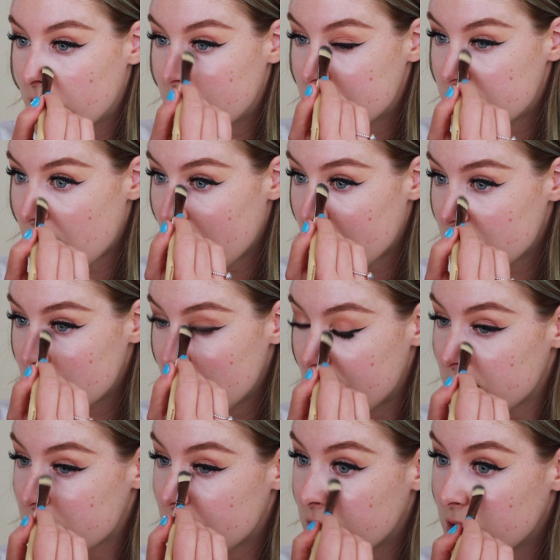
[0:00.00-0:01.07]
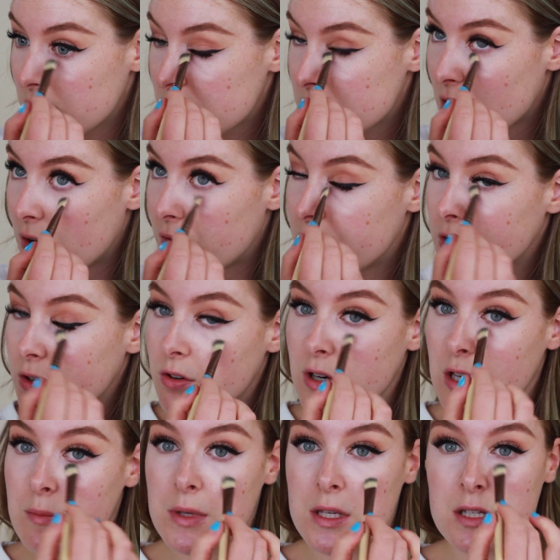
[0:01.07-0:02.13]
The texture is really soft and
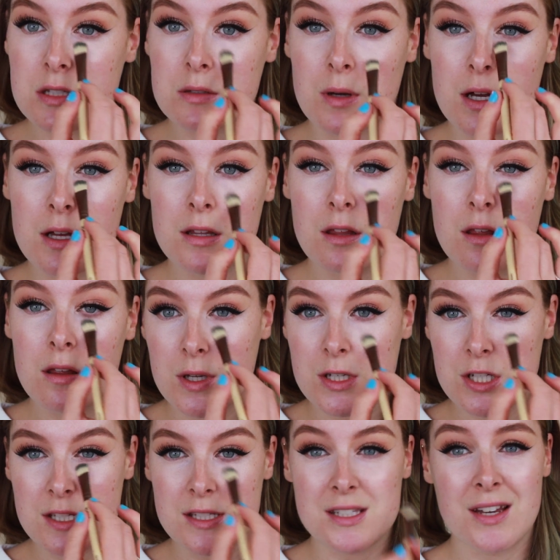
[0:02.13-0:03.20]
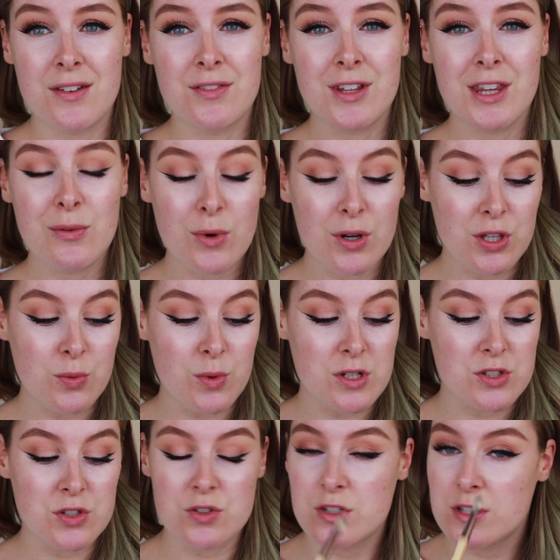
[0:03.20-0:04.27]
creamy as well, which is definitely what you
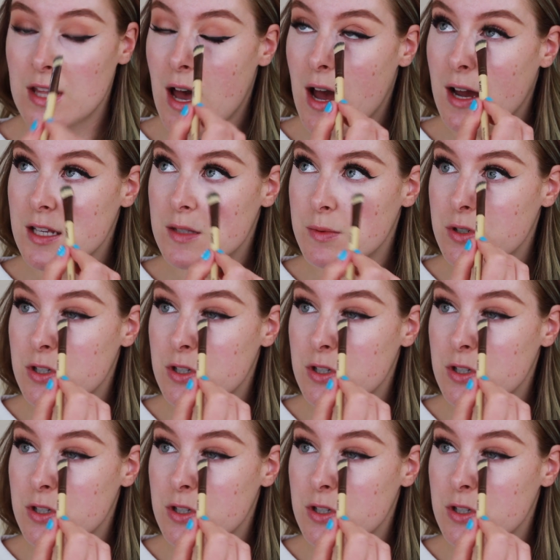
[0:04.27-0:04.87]
want under the eyes